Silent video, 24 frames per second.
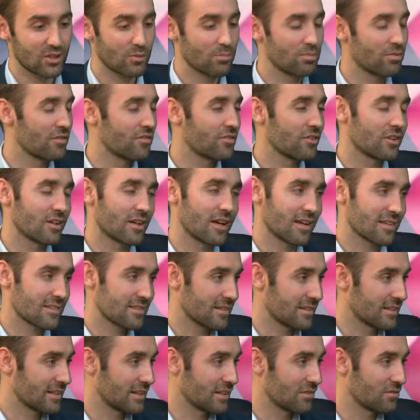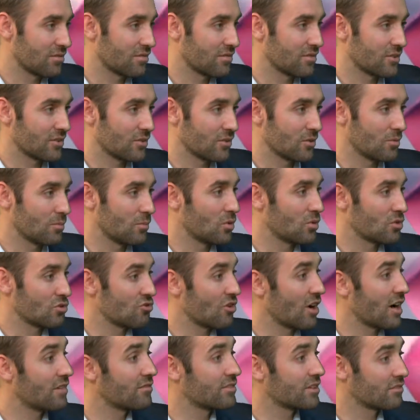prefer gasoline for more
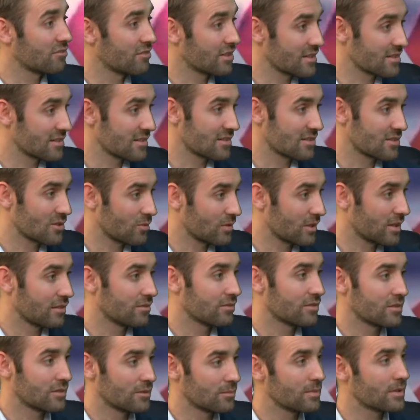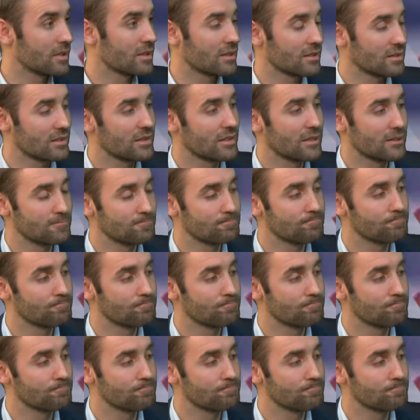driving reasons or whatever, but yeah.